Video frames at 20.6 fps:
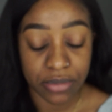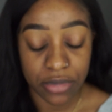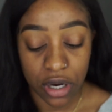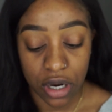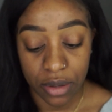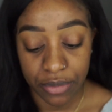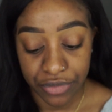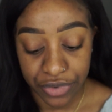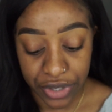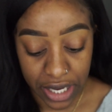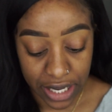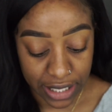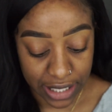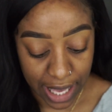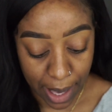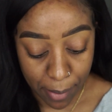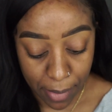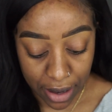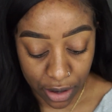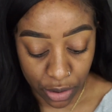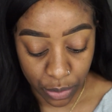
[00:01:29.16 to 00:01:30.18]
Rihanna
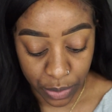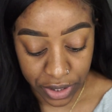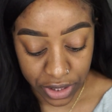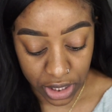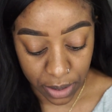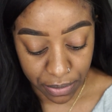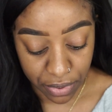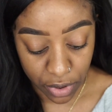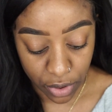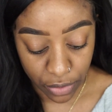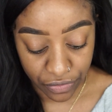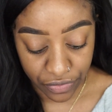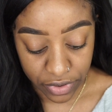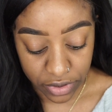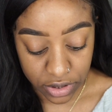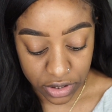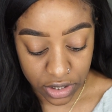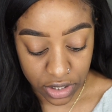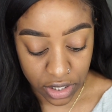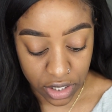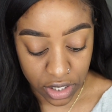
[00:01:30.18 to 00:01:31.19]
came out with, the Pro
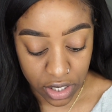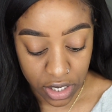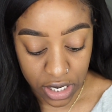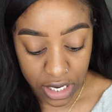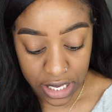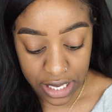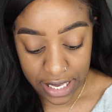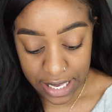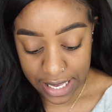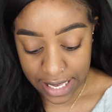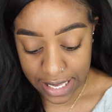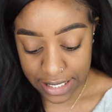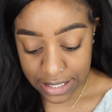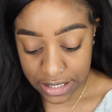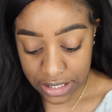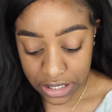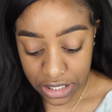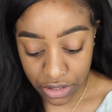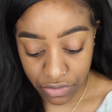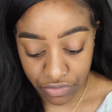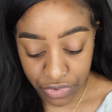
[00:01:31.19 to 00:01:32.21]
Filt'r
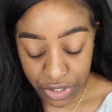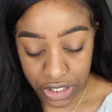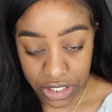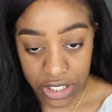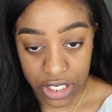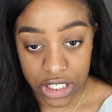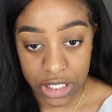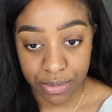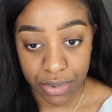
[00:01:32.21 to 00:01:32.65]
Instant Retouch